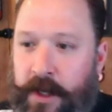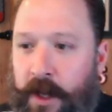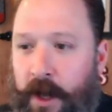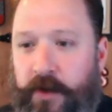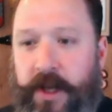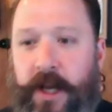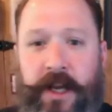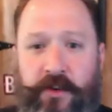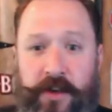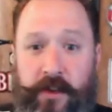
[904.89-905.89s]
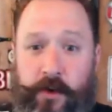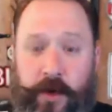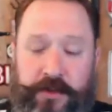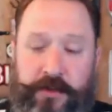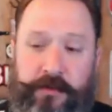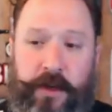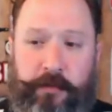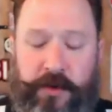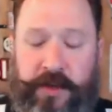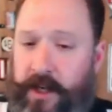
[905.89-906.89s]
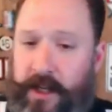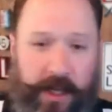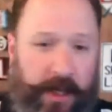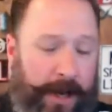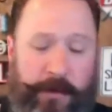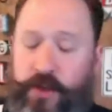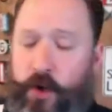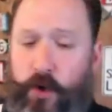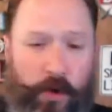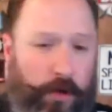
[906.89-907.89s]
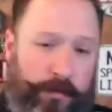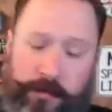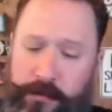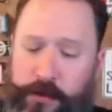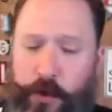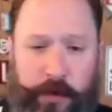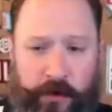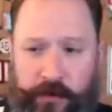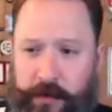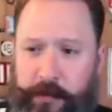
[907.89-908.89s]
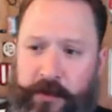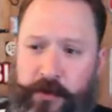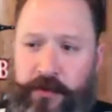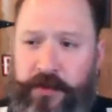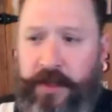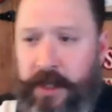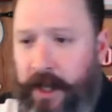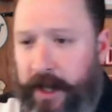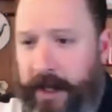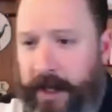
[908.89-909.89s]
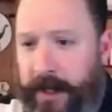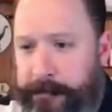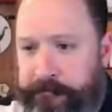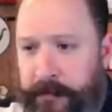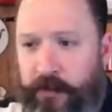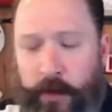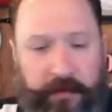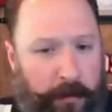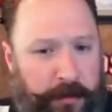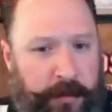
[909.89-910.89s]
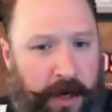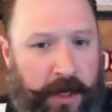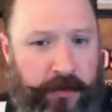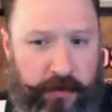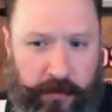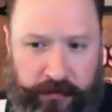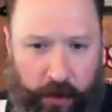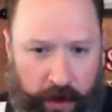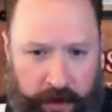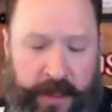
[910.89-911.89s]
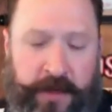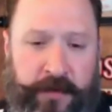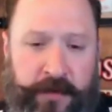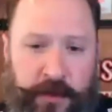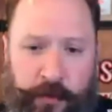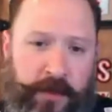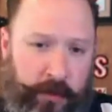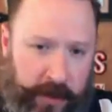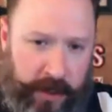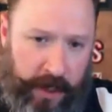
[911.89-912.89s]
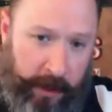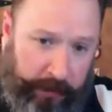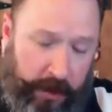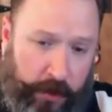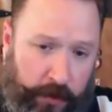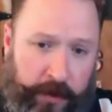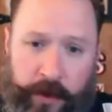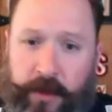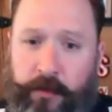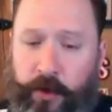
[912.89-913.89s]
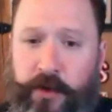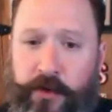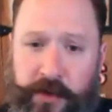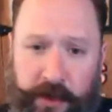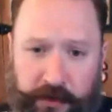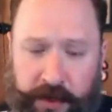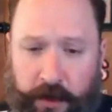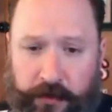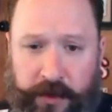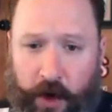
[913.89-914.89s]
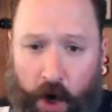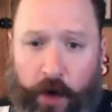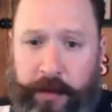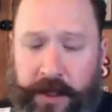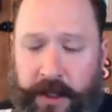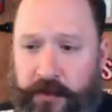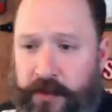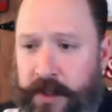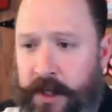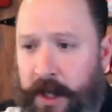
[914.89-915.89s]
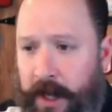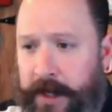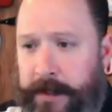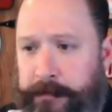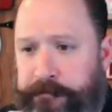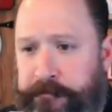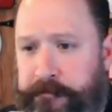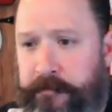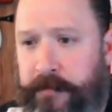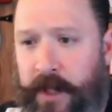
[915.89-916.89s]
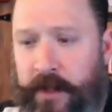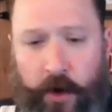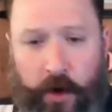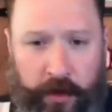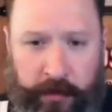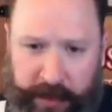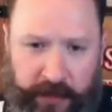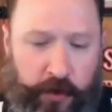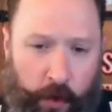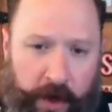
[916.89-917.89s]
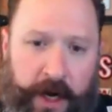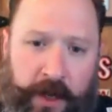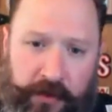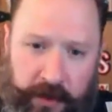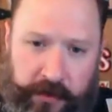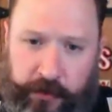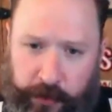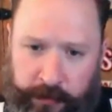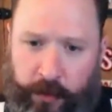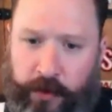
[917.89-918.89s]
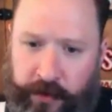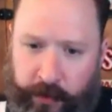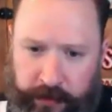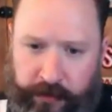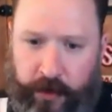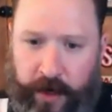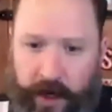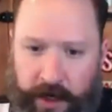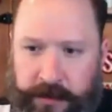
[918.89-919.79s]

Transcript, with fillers: Okay, here's another question for you. Pretend again, I'm a total new person to Pinterest. Um, so we've optimized for our individual pins that we're going to upload, that we we're using ourselves, that are our pins, um, and there and pins are organized onto certain boards that we've created.